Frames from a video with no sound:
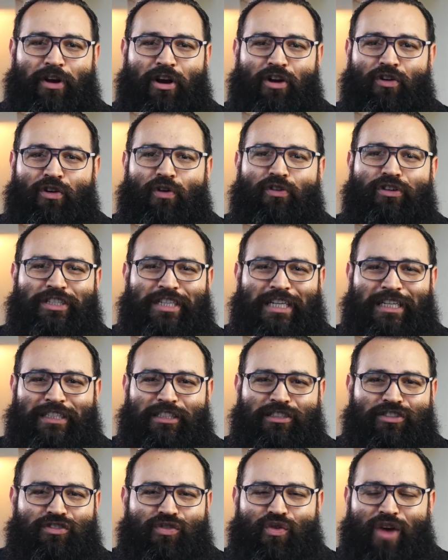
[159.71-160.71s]
where our Lord
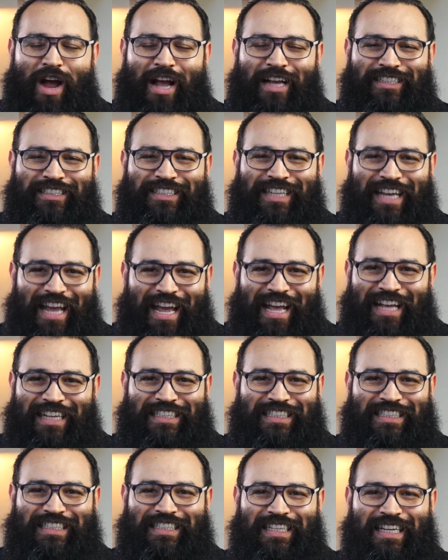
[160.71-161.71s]
Jesus Christ
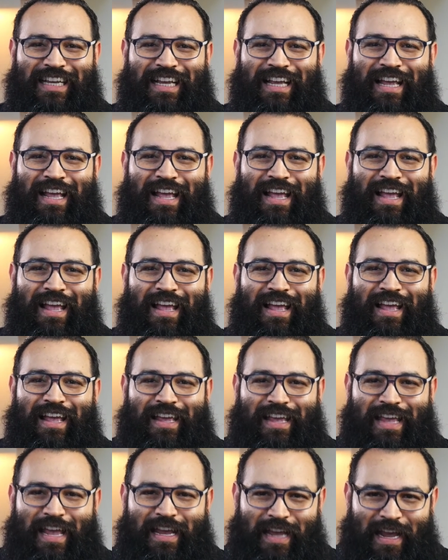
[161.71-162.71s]
is.
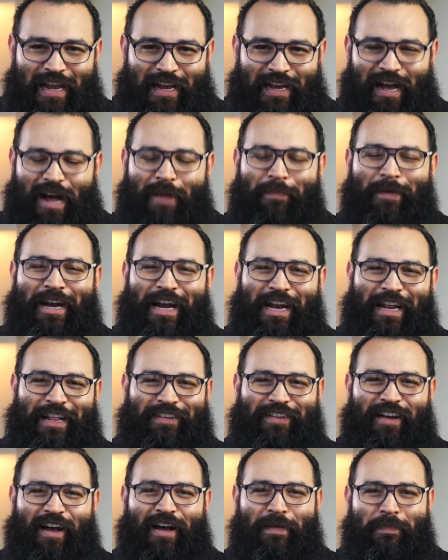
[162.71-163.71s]
He can come at
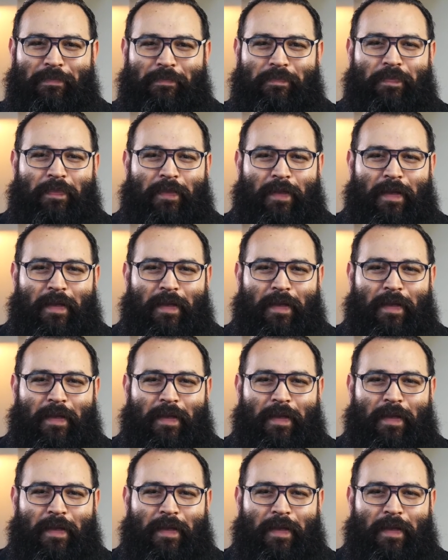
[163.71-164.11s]
any time.